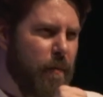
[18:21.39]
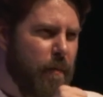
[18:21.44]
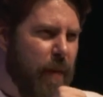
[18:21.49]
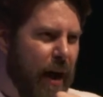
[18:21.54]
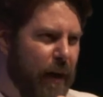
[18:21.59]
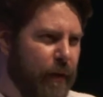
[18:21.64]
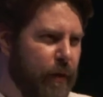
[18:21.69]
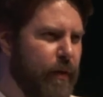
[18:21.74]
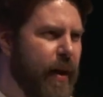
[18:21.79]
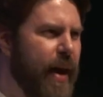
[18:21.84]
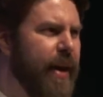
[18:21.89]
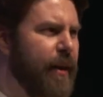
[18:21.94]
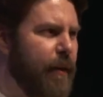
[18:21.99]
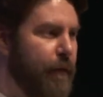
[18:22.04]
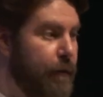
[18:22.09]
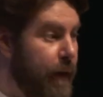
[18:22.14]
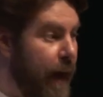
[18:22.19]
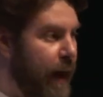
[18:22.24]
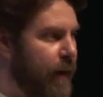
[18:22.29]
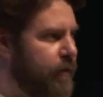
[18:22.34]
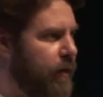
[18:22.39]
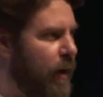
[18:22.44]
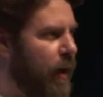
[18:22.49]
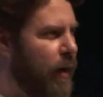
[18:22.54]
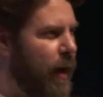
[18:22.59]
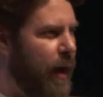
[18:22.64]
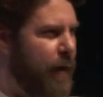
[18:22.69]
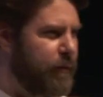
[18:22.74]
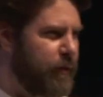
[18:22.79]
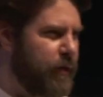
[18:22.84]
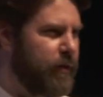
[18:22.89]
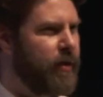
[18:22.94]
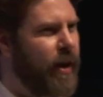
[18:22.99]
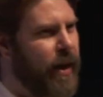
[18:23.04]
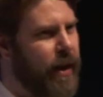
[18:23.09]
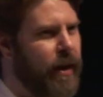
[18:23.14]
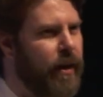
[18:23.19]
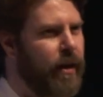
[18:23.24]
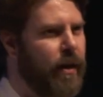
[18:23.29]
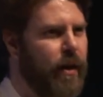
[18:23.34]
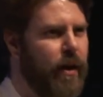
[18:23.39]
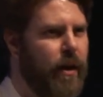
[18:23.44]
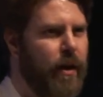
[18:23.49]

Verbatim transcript: back then affects our life today,